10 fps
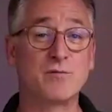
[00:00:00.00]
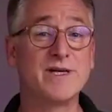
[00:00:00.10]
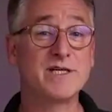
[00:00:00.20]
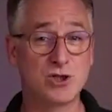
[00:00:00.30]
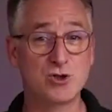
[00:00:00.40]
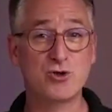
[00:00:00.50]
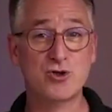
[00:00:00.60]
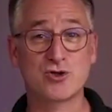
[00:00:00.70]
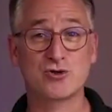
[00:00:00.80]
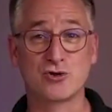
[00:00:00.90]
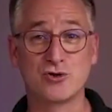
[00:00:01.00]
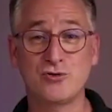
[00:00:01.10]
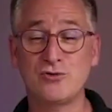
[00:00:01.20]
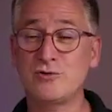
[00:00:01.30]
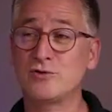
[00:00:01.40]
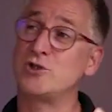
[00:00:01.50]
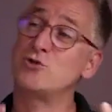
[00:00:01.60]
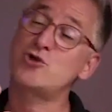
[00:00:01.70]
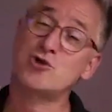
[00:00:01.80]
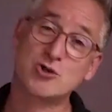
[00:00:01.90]
we're used
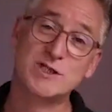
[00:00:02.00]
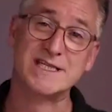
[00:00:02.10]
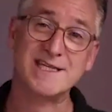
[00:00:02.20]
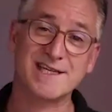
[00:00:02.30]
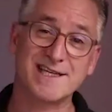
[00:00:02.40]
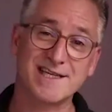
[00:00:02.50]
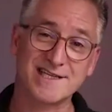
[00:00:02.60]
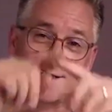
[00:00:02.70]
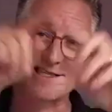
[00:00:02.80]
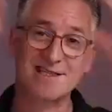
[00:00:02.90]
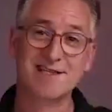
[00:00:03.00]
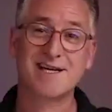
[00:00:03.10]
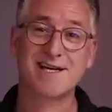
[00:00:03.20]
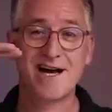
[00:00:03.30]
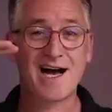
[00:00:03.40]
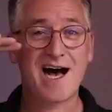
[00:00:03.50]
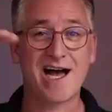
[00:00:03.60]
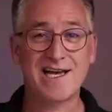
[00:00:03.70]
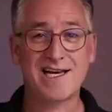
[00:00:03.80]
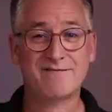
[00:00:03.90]
to see is eye
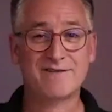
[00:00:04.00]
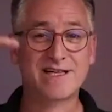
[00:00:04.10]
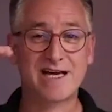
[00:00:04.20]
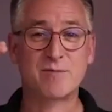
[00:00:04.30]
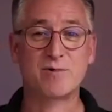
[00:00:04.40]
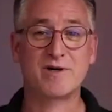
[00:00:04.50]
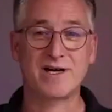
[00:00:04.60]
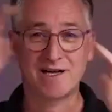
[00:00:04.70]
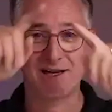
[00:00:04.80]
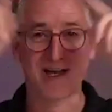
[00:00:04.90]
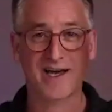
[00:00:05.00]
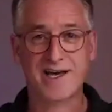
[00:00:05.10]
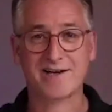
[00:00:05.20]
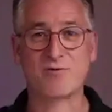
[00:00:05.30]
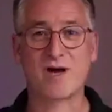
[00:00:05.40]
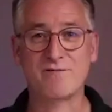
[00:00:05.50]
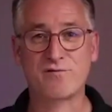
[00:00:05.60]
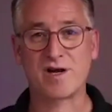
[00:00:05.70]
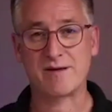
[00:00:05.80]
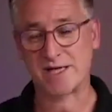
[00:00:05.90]
level camera and right
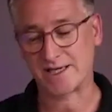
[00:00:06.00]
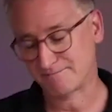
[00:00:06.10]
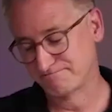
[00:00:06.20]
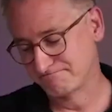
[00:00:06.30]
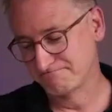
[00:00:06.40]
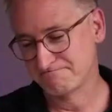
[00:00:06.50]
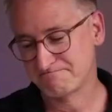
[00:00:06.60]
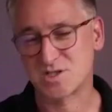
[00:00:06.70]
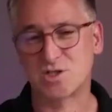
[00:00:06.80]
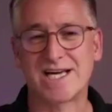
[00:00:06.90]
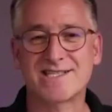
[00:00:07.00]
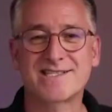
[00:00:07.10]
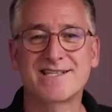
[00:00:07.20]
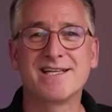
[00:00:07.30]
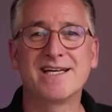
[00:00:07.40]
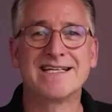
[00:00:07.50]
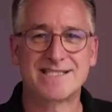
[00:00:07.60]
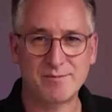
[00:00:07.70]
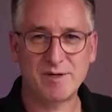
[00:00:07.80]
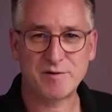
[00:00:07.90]
framing. So that's
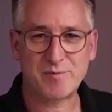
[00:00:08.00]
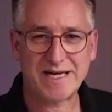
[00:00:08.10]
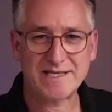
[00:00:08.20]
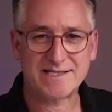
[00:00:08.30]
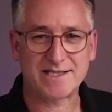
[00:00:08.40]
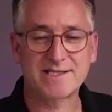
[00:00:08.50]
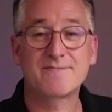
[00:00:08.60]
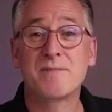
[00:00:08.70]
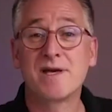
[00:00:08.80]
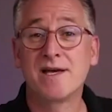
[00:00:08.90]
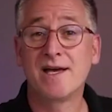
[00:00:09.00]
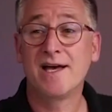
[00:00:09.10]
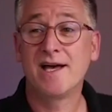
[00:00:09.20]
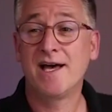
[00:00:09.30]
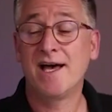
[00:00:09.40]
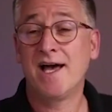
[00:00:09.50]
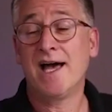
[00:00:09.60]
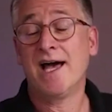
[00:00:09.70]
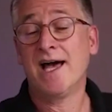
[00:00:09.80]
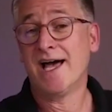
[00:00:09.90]
some of the basics.
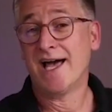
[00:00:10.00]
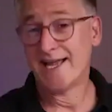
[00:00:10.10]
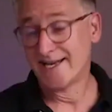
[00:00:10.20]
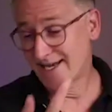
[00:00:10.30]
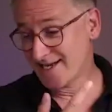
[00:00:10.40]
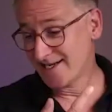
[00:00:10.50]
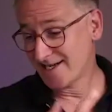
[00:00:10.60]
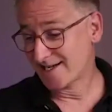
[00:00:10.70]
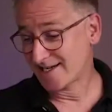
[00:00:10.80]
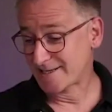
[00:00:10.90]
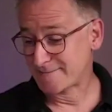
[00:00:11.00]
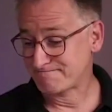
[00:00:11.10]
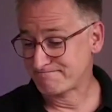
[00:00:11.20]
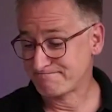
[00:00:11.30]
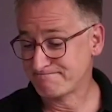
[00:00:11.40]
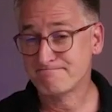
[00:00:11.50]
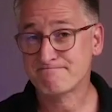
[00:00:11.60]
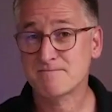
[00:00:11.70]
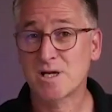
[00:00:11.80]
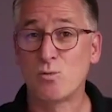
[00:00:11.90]
And then
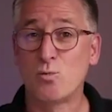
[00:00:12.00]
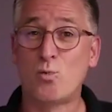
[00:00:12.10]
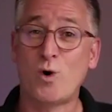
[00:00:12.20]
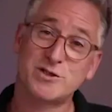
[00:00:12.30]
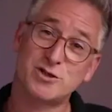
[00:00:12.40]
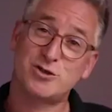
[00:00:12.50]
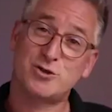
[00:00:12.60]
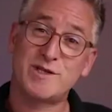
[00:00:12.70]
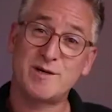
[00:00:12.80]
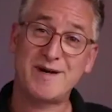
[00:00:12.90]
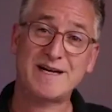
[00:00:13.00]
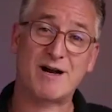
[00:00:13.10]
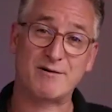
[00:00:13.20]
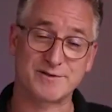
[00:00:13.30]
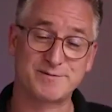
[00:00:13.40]
what do you do with your background?